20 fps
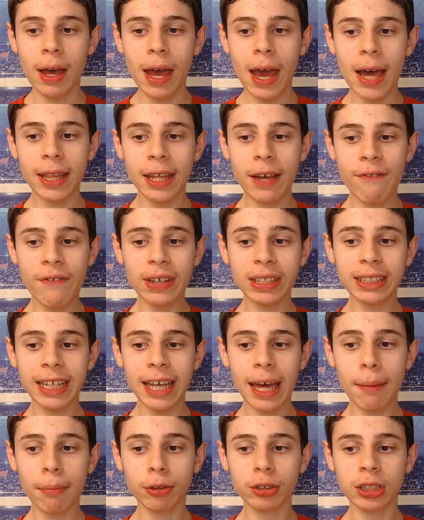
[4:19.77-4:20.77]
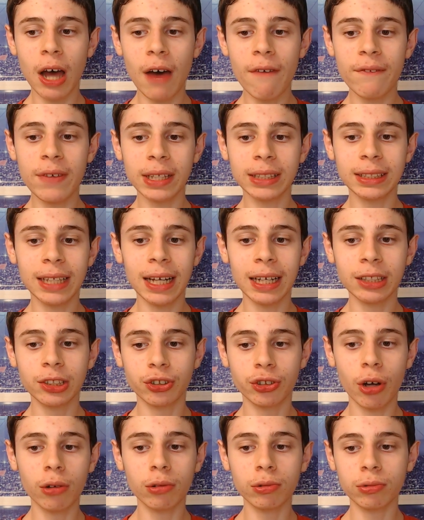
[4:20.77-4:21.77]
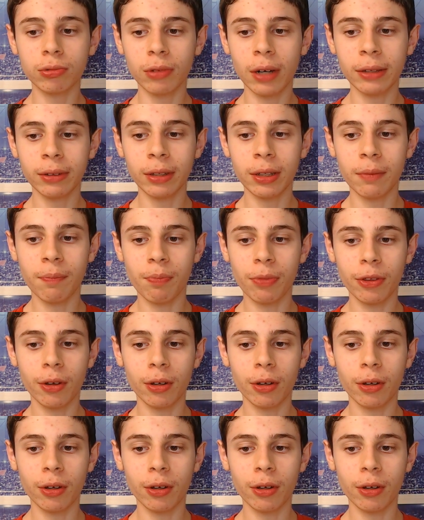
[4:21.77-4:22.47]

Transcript: And they faced a Gamblers offense that has struggled lately.